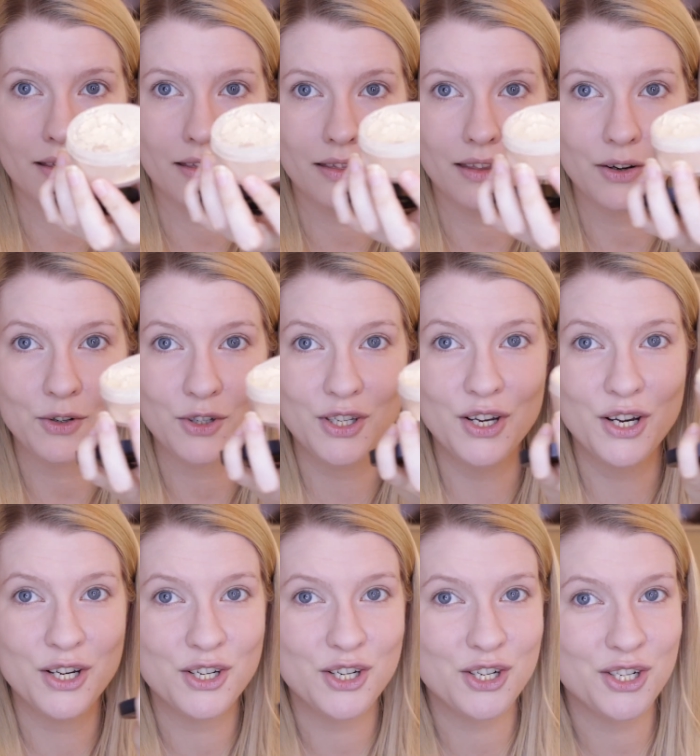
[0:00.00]
there's
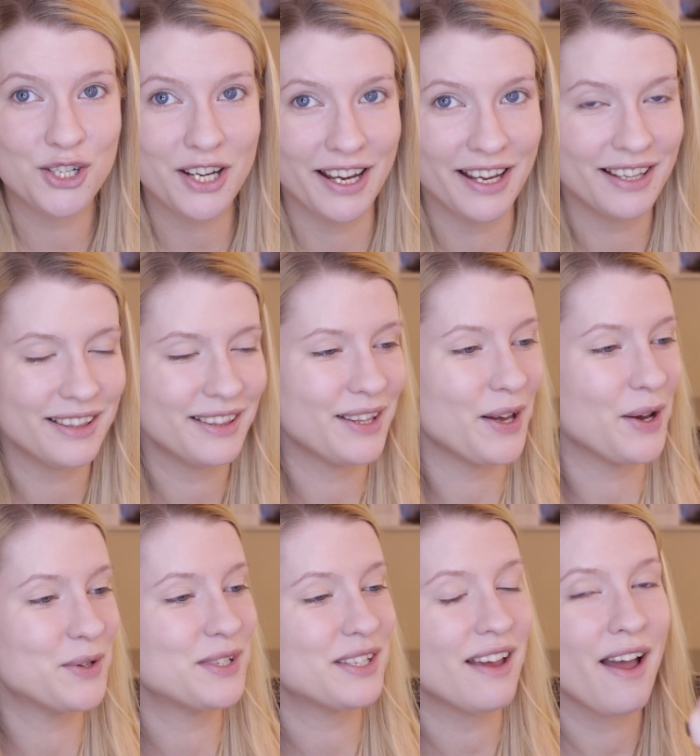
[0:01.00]

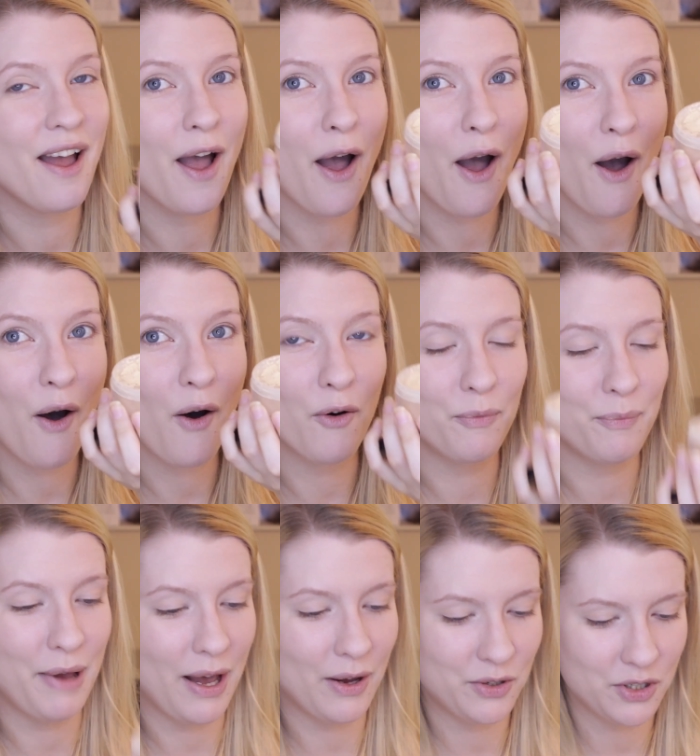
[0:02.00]
shitloads of
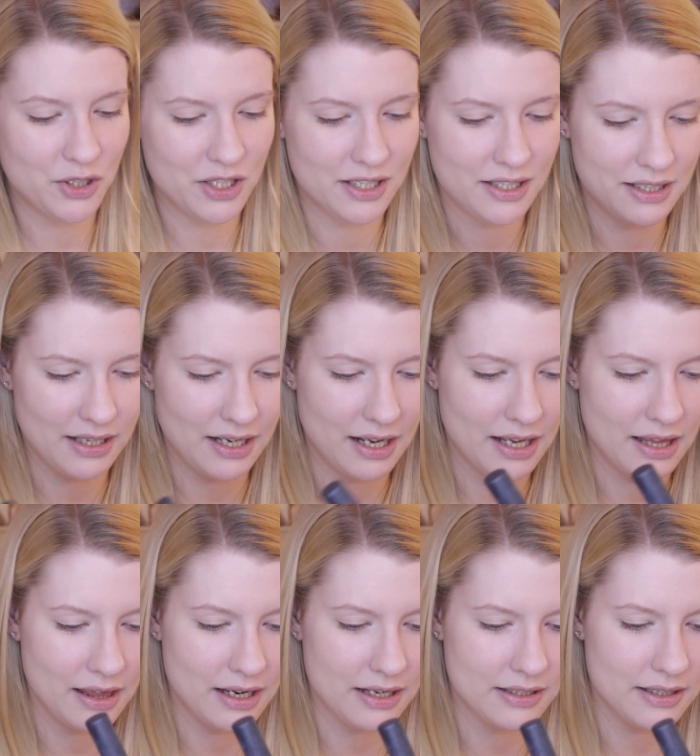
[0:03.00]
powder just sitting in there.